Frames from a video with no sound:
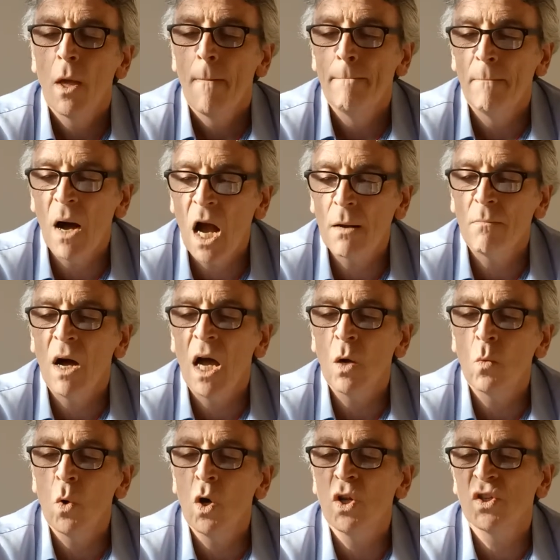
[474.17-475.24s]
Mark my
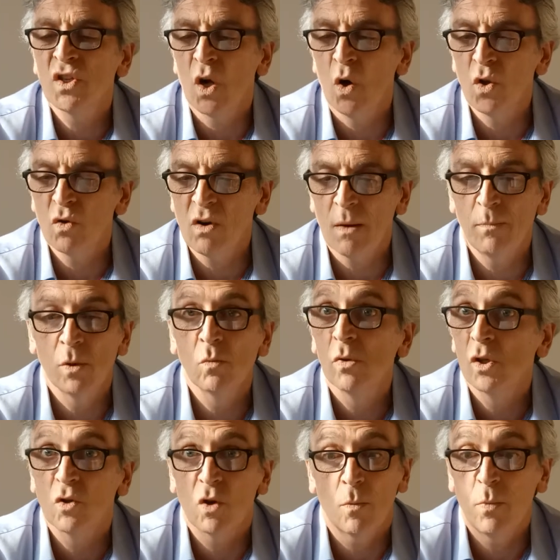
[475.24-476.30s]
words, that other apple
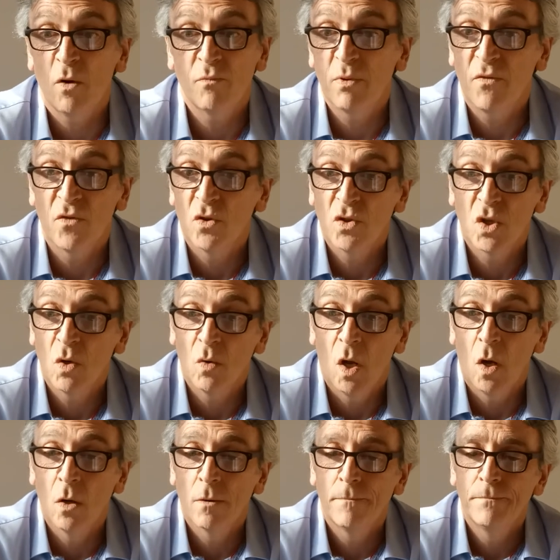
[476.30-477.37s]
will drop off before too
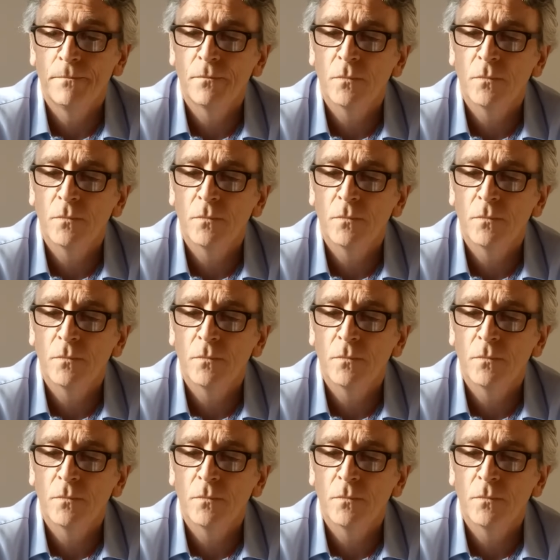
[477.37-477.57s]
long."